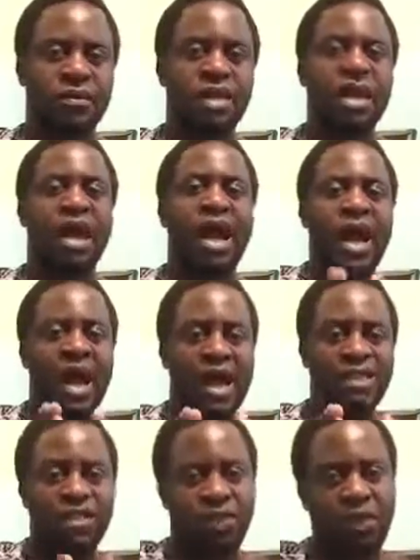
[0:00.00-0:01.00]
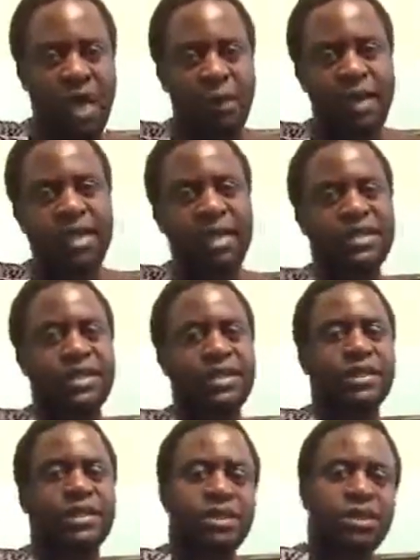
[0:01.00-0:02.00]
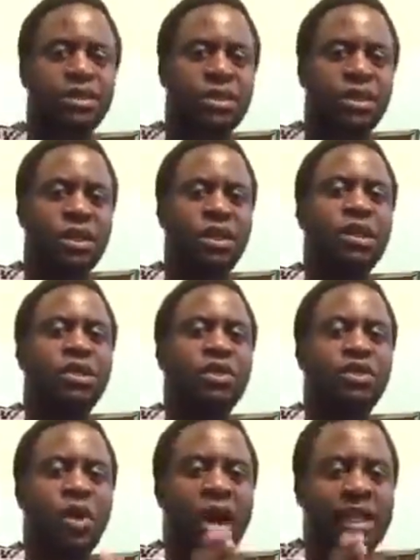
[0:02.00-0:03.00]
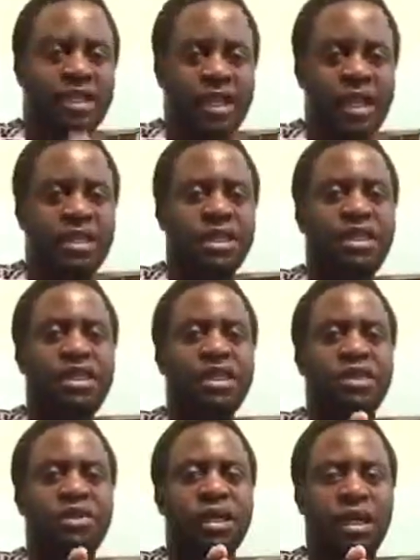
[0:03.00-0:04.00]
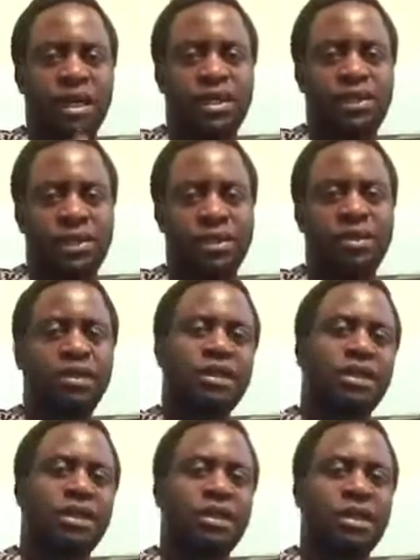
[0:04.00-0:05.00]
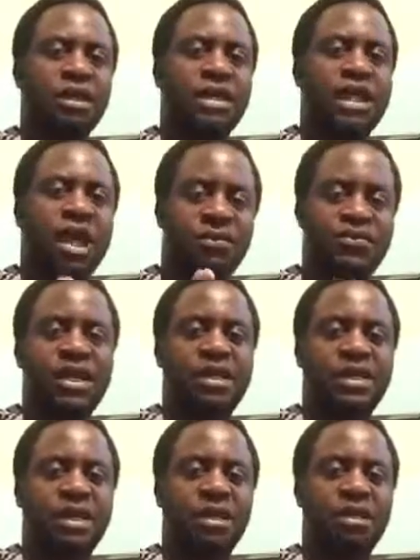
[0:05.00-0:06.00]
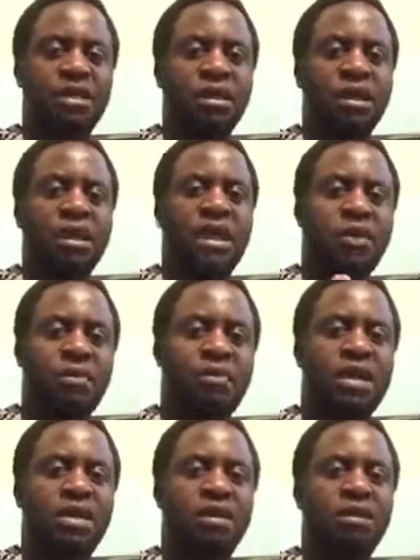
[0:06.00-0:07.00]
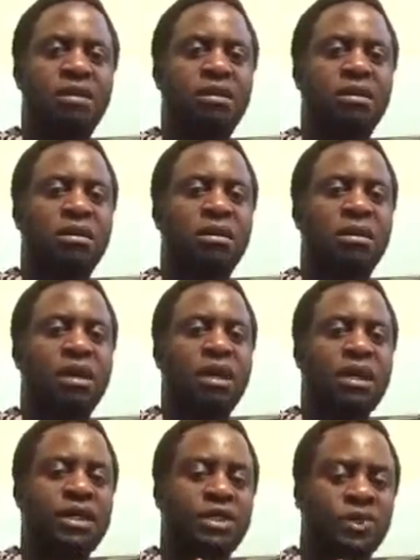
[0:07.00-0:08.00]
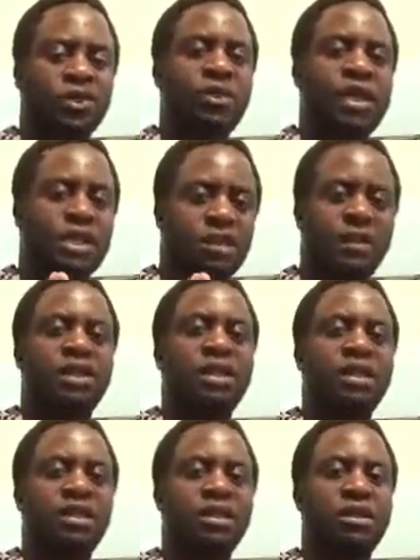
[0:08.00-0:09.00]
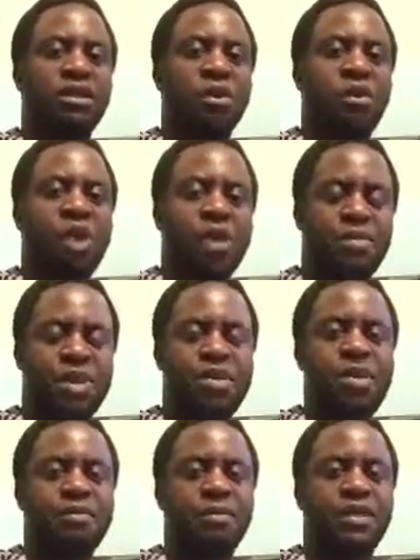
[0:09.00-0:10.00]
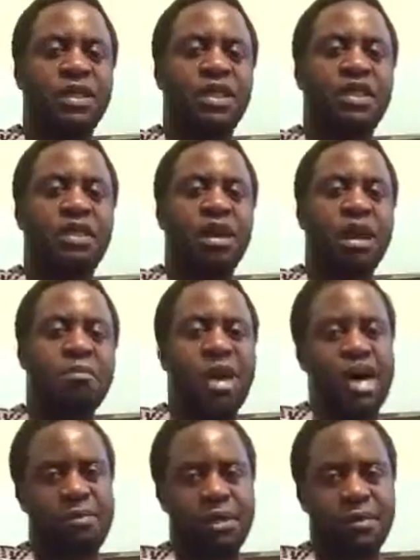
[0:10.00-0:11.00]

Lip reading: I ask you, our leaders, to attend to the issues that are affecting the women and children especially who are being raped in Myanmar.